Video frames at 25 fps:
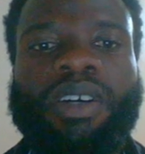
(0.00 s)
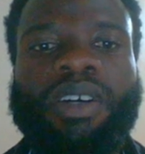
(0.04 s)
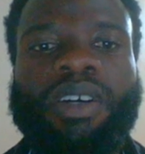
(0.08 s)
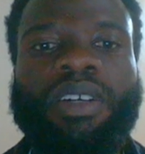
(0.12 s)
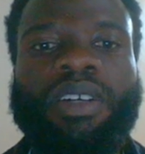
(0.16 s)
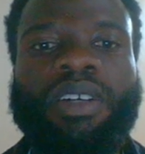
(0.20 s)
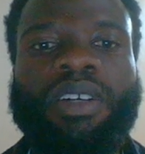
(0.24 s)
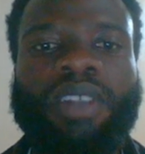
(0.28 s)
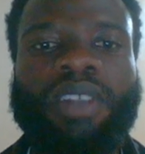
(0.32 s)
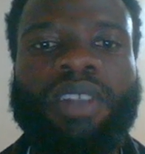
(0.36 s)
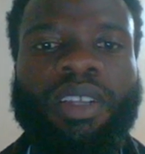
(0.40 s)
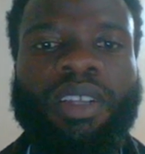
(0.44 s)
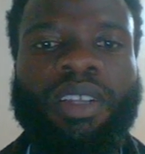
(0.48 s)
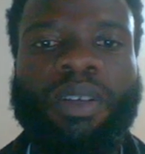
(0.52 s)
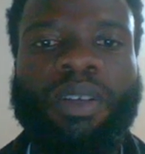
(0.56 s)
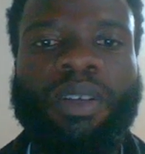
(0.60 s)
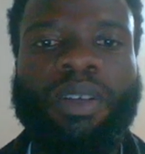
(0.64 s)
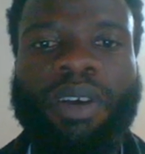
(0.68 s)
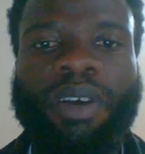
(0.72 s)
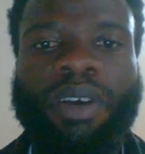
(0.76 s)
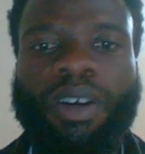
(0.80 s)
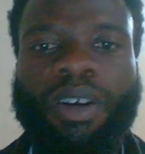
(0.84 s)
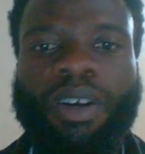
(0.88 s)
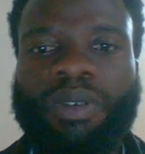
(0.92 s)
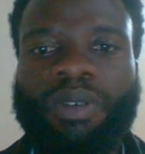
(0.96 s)
data
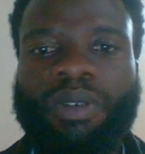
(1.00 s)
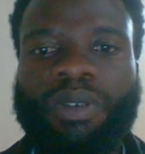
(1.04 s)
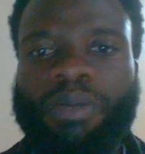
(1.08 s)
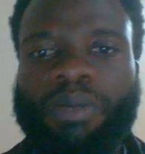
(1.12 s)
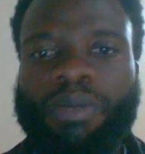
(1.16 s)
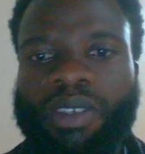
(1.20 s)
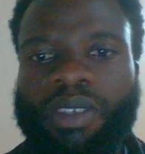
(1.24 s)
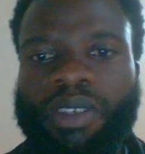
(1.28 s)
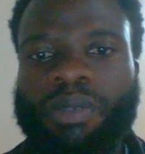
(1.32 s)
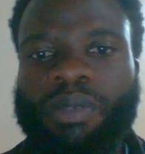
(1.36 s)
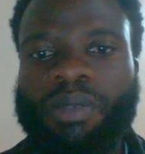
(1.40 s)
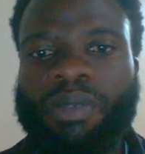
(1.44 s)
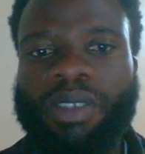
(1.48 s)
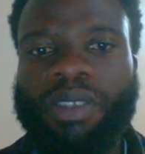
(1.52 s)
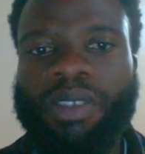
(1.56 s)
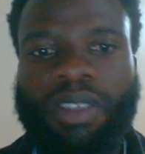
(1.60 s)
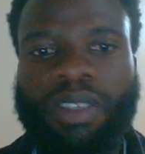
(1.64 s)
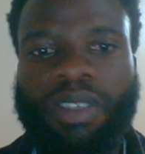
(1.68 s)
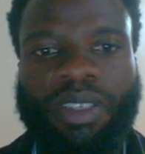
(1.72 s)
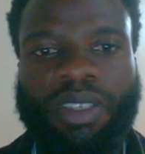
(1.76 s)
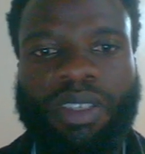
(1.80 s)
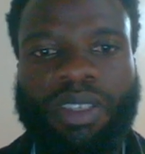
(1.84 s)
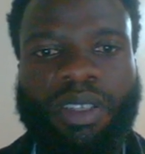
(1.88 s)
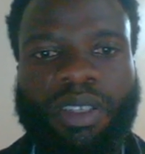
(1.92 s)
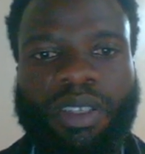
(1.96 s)
warehouse management
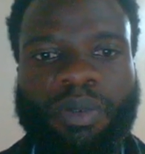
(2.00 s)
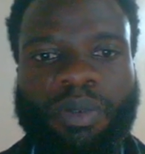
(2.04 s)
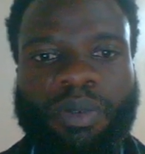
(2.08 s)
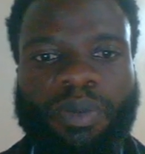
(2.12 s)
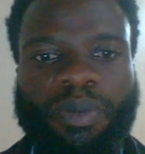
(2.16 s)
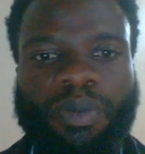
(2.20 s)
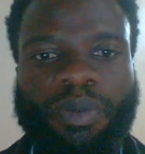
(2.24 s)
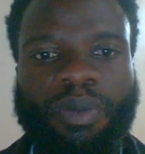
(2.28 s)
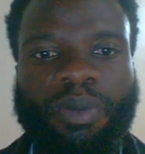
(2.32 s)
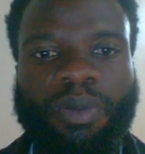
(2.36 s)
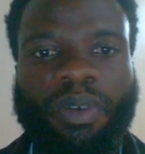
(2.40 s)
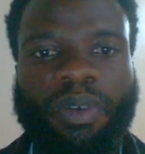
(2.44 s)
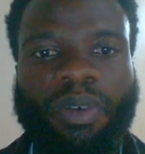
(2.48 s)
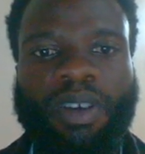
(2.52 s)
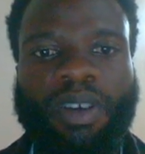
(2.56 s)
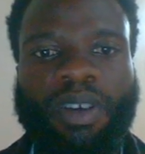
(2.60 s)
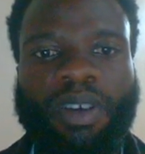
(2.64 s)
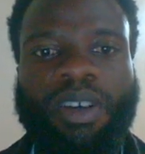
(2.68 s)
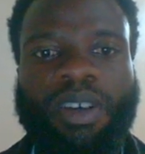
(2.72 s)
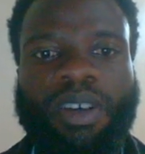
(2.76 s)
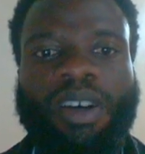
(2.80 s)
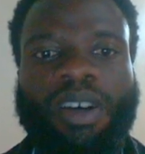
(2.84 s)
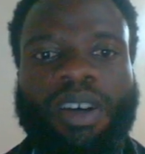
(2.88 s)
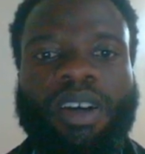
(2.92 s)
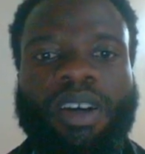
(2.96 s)
system,
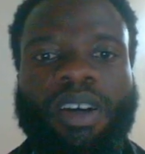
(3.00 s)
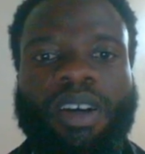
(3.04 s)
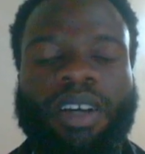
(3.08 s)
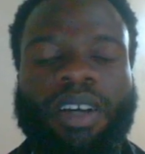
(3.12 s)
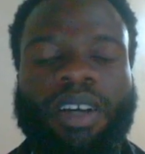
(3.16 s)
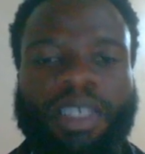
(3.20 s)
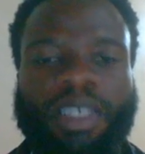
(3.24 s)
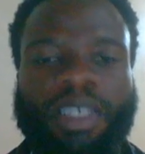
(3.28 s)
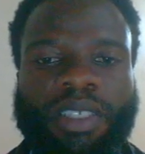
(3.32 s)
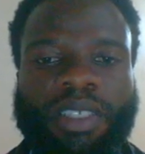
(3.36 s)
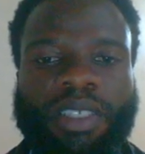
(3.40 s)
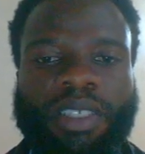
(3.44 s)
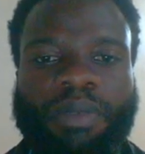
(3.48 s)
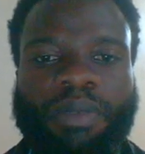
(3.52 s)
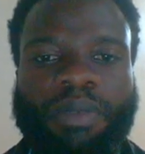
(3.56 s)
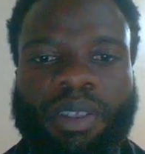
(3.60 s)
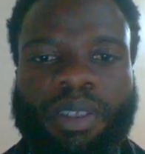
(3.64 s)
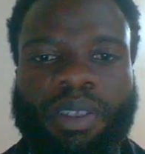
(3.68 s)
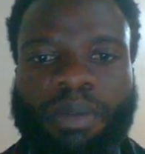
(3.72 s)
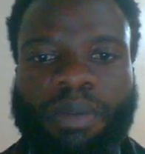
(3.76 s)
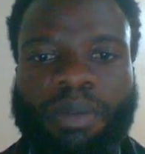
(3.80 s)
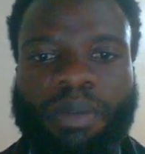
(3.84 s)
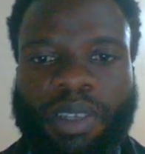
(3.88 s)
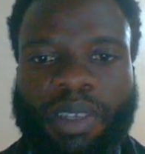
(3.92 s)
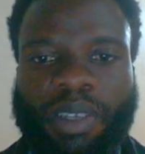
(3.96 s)
assessment
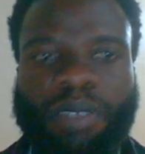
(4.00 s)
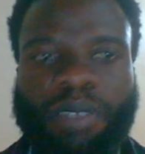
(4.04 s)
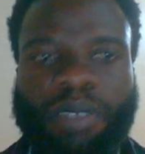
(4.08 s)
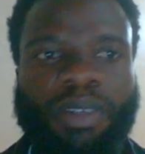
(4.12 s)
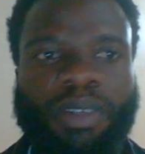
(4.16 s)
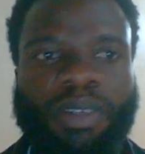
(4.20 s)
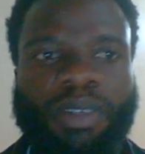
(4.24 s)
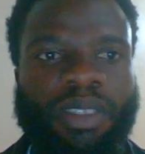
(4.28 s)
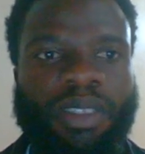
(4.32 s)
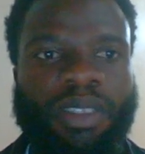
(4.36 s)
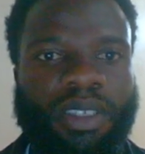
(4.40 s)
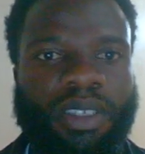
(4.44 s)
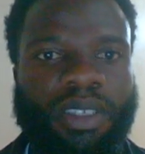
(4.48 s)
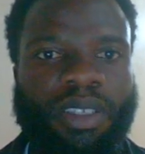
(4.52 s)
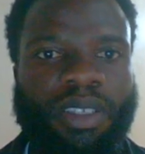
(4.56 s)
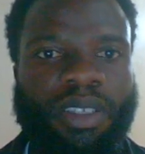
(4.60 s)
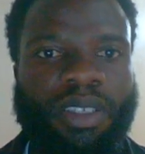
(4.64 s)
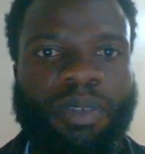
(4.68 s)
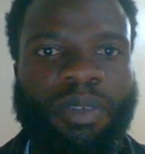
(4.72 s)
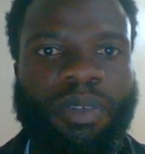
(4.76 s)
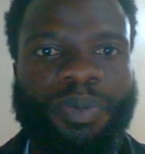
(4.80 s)
management system.